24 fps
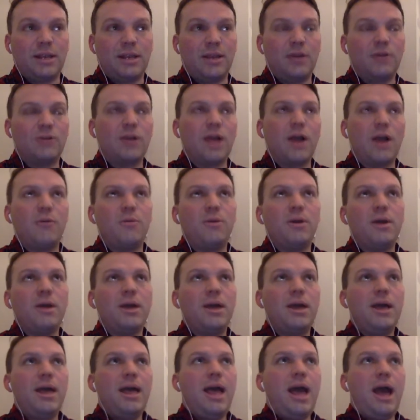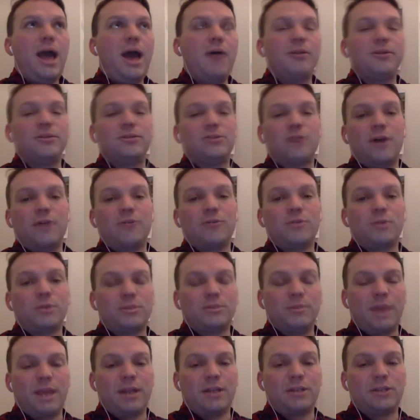or how the software is
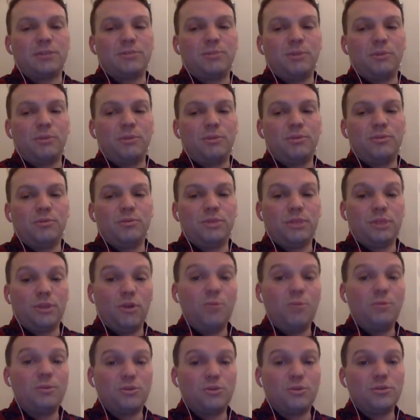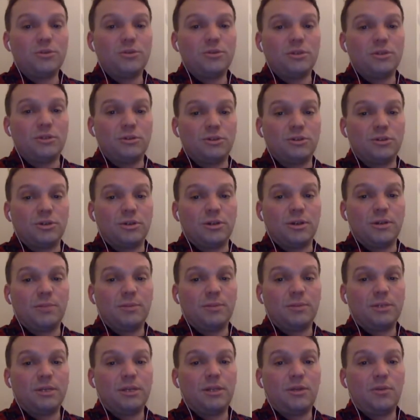managed. But with an open source solution, and
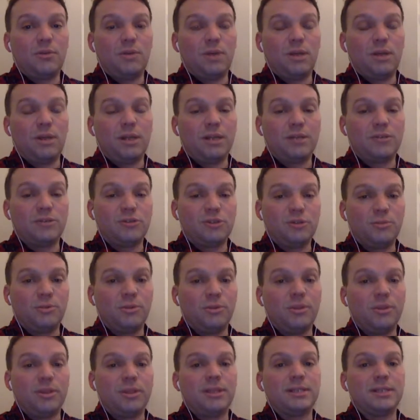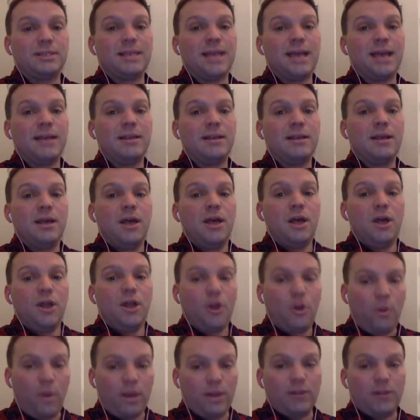particularly one like Drupal that's had
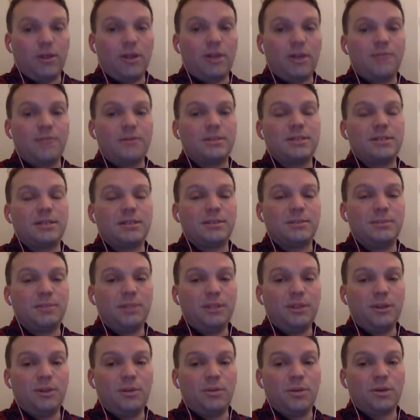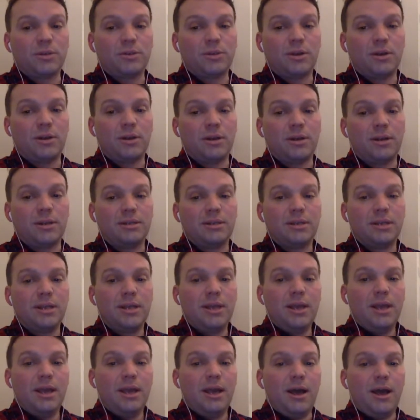quite a lot of accessibility work done in it,
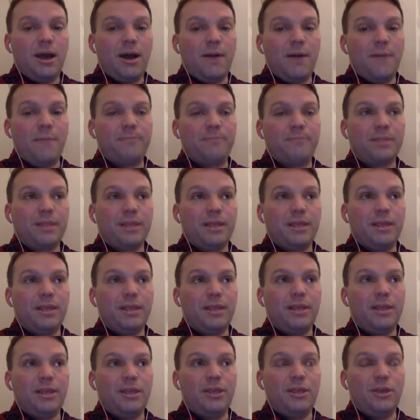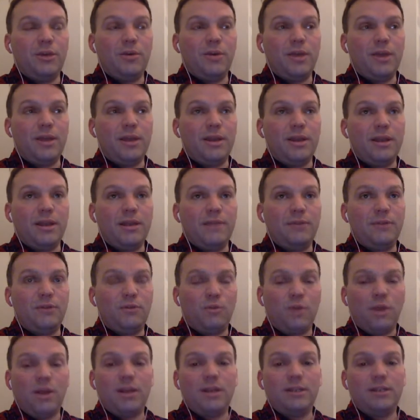you can, if you
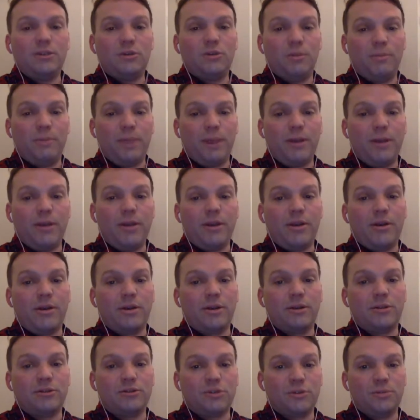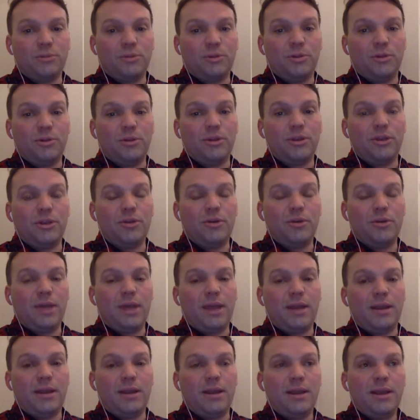run into a barrier in Drupal, you
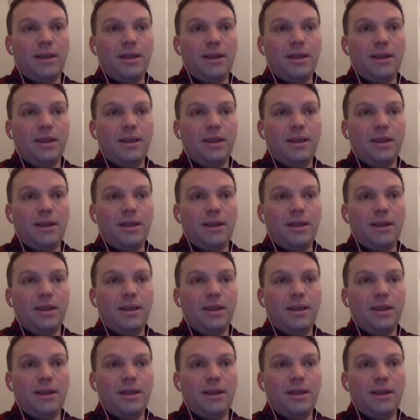can